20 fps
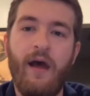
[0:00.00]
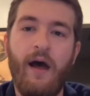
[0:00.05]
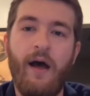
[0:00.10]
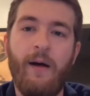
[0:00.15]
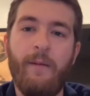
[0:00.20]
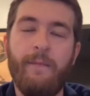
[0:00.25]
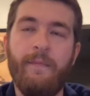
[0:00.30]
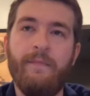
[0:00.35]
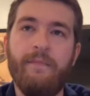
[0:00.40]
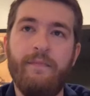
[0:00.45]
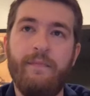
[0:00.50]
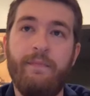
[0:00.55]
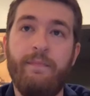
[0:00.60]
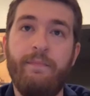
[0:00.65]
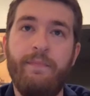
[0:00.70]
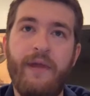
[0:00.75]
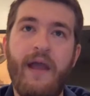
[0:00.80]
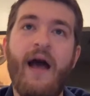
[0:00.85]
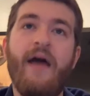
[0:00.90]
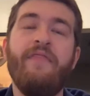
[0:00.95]
um,
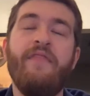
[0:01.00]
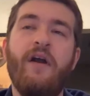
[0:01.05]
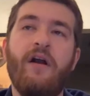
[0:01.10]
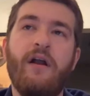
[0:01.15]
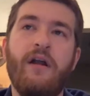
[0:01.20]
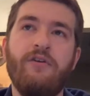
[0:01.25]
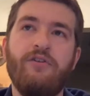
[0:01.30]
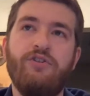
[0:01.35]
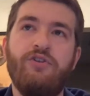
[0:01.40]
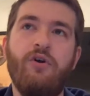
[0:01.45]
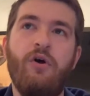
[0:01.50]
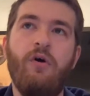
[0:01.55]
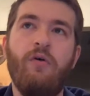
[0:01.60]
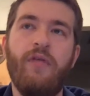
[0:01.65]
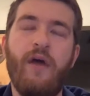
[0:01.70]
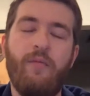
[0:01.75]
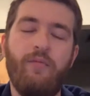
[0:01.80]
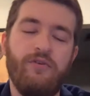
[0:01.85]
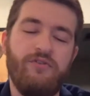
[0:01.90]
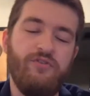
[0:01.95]
beyond their
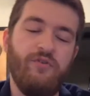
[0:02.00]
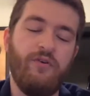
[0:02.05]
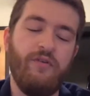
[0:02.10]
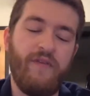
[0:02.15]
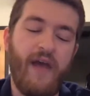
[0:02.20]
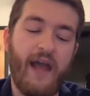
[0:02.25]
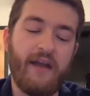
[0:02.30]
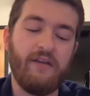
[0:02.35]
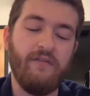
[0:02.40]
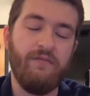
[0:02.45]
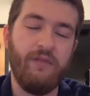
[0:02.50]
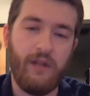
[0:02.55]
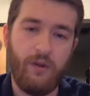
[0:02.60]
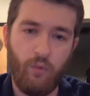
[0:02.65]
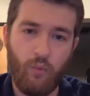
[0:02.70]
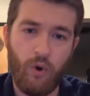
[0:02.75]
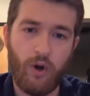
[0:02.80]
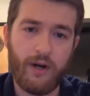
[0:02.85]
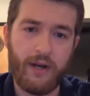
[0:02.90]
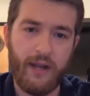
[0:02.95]
control that were sort of actively
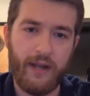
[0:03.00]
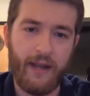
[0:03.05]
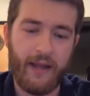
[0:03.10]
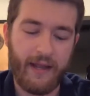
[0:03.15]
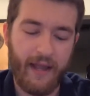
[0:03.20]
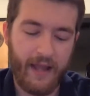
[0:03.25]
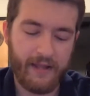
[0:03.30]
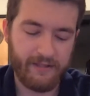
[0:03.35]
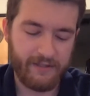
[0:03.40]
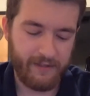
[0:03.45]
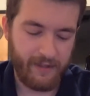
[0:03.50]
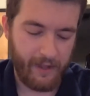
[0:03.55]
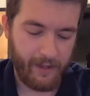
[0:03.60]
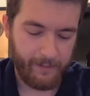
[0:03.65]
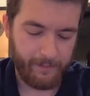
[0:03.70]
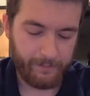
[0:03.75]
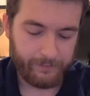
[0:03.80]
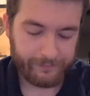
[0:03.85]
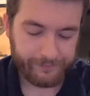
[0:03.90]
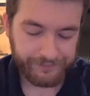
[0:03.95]
working against
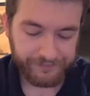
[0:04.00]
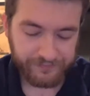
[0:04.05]
them